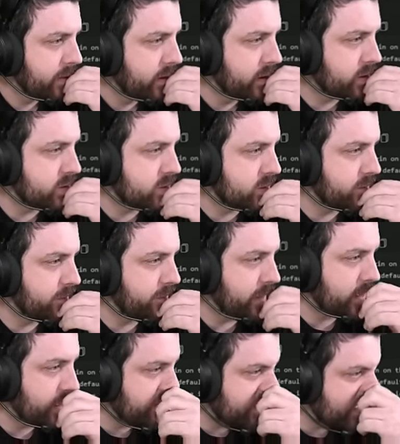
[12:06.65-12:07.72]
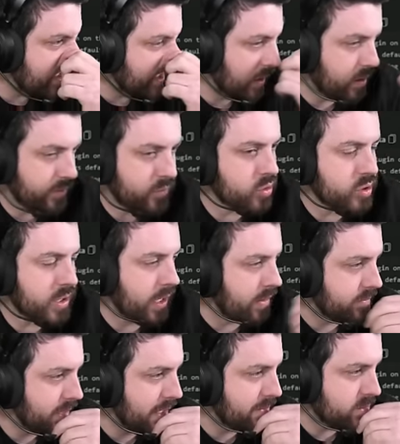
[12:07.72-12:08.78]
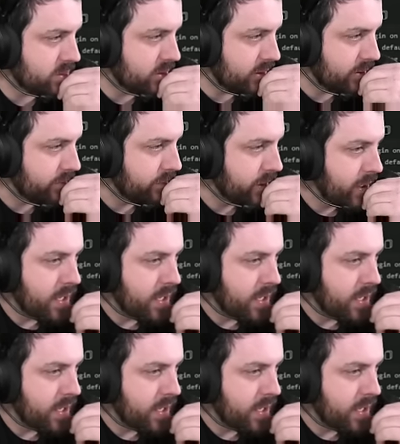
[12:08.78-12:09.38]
You can still fuck up the ticking. Of course you can, absolutely.